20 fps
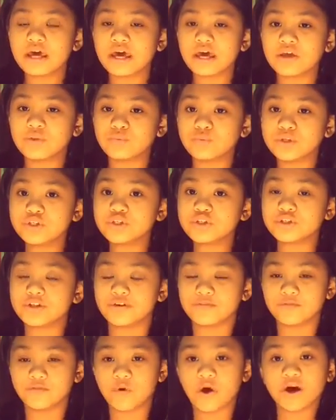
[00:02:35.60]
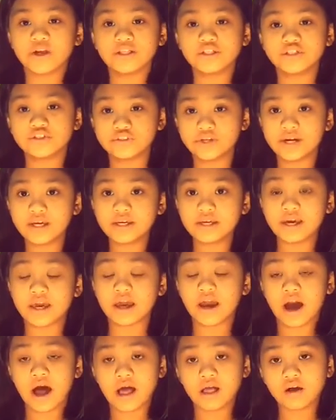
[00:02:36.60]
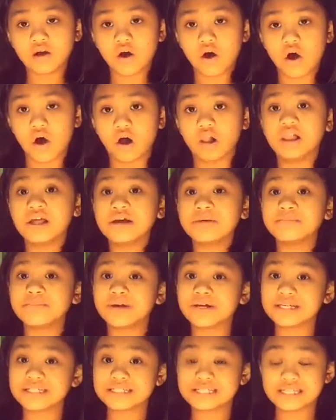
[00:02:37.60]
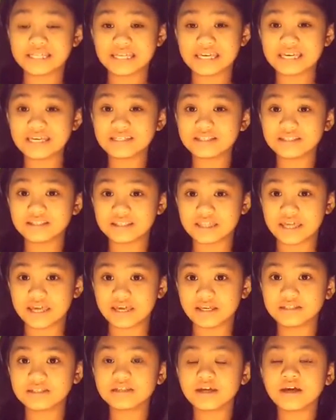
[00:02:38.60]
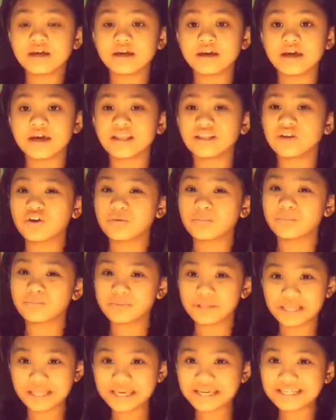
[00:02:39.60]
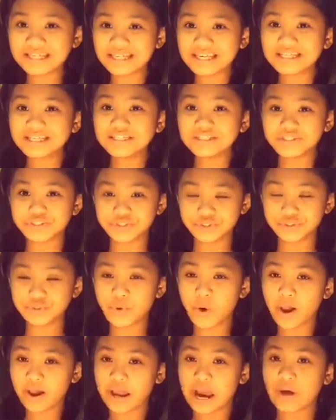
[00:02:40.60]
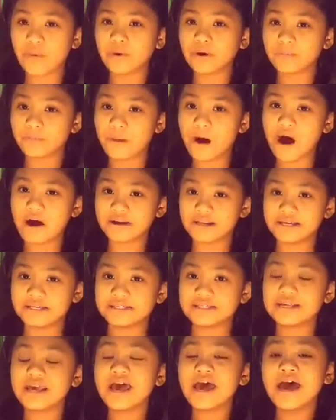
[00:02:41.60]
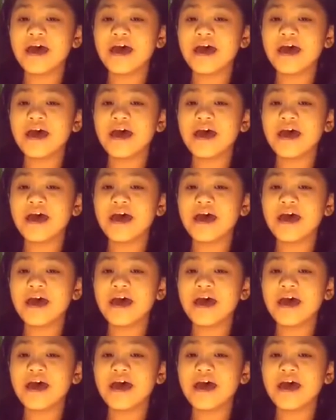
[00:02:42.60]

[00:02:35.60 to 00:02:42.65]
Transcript: And we should avoid drinking alcohol because these things can completely destroy our bodies.